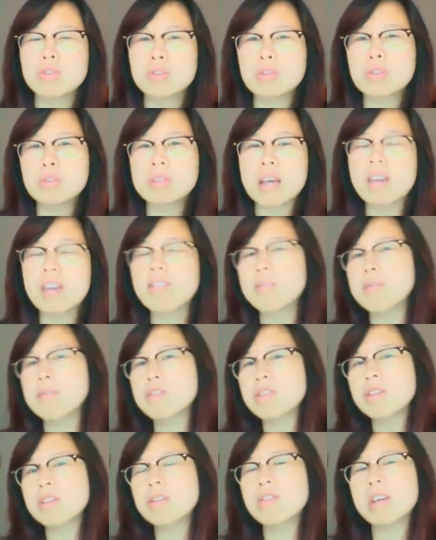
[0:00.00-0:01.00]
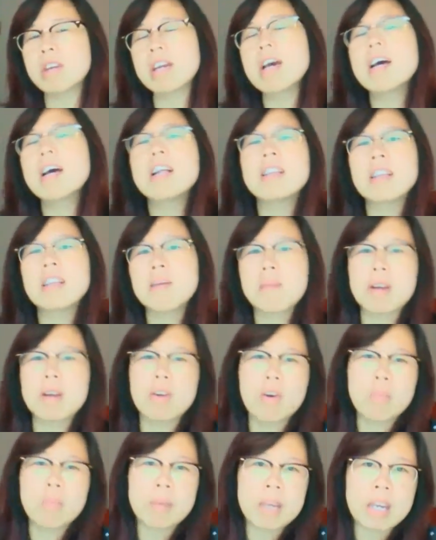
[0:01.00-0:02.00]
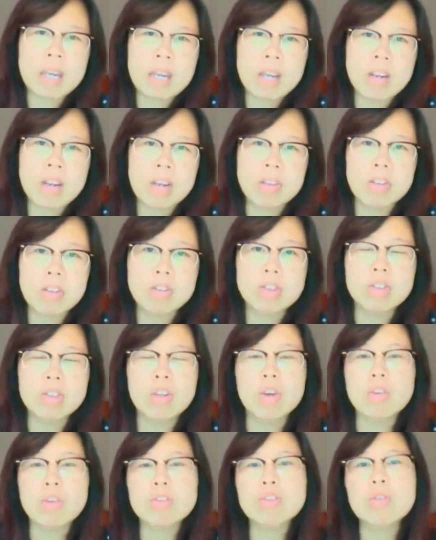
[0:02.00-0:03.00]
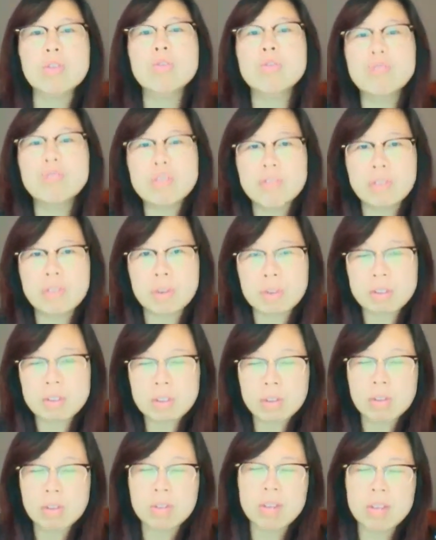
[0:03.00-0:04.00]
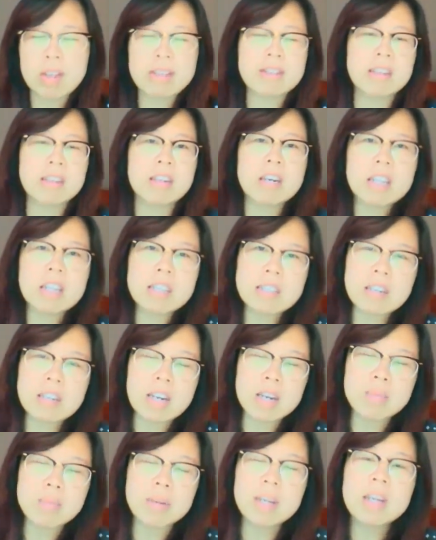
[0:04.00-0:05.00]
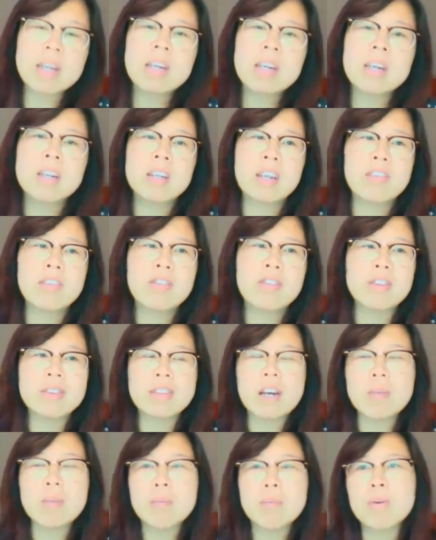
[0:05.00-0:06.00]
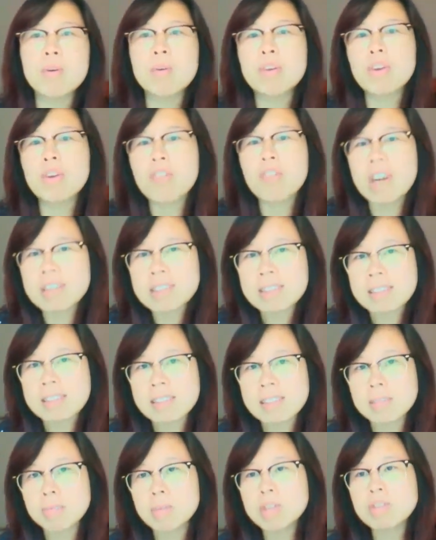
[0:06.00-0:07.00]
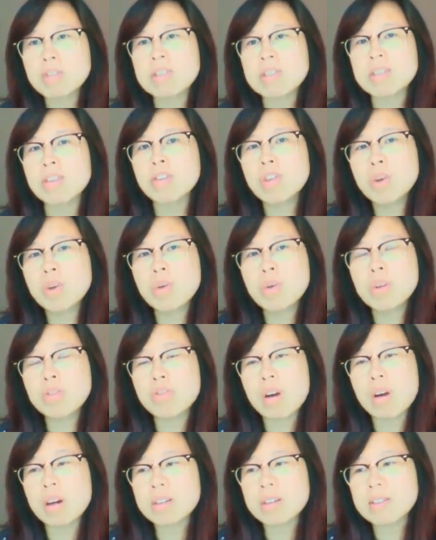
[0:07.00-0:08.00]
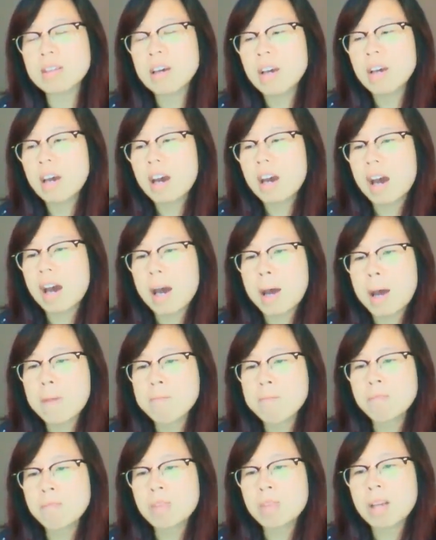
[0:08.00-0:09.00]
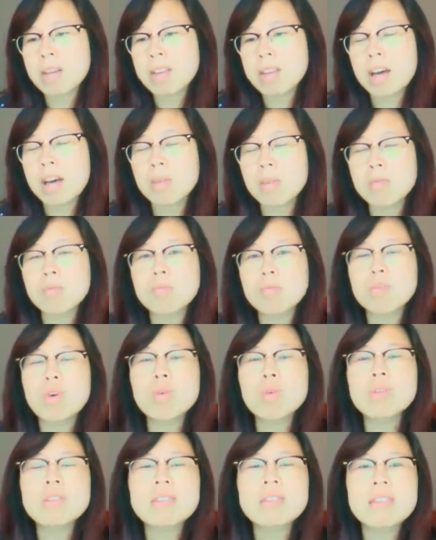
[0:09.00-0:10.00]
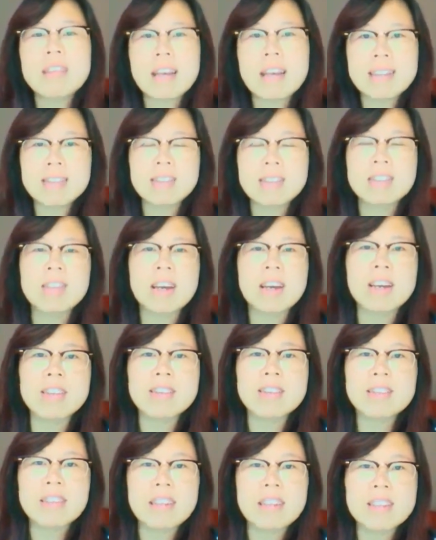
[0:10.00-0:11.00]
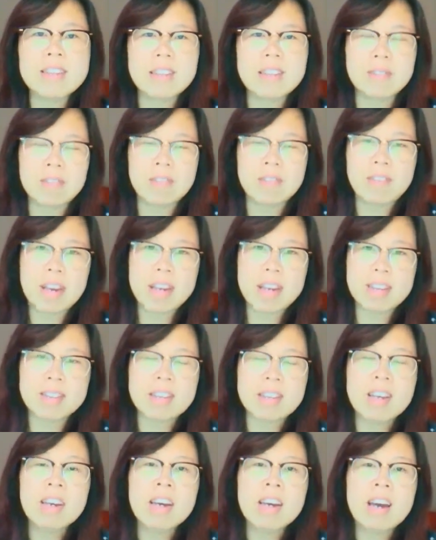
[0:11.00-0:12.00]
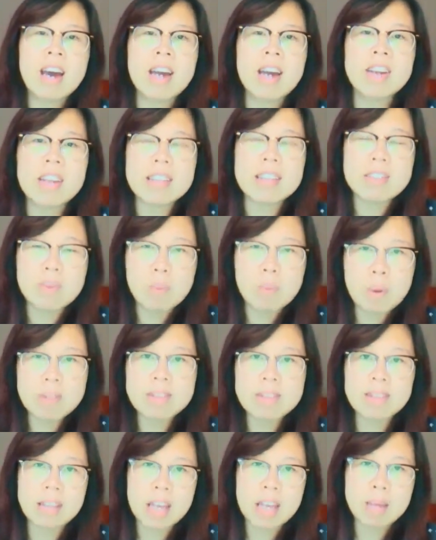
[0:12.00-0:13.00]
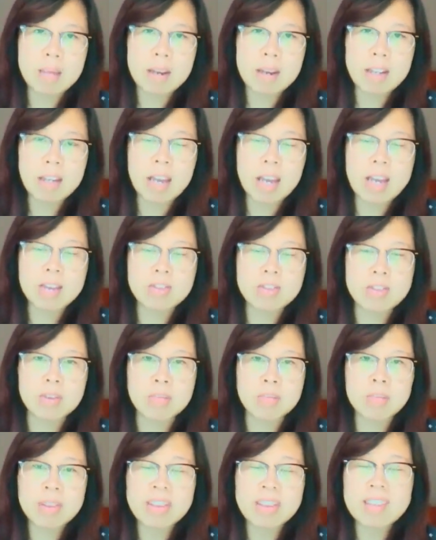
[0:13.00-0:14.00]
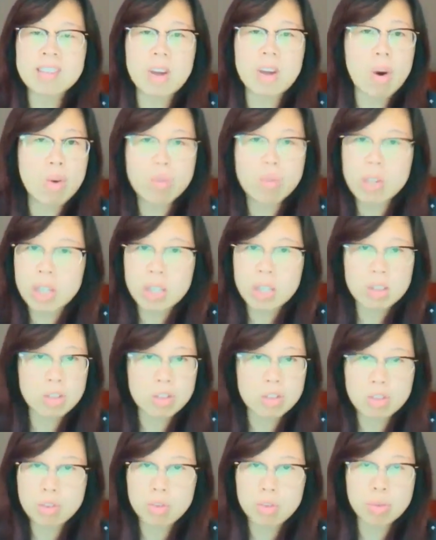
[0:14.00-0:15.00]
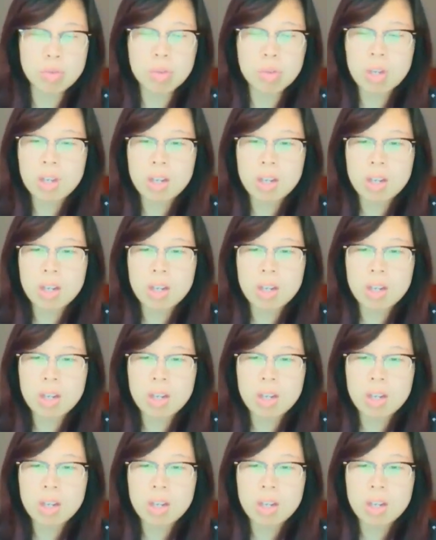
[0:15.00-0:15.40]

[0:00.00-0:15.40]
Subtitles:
use heavy machinery, that might not be so useful. So that's another type, like for example loratadine, which is a newer drug that causes less sedative effect, and it's a once-day medication. But these are only the two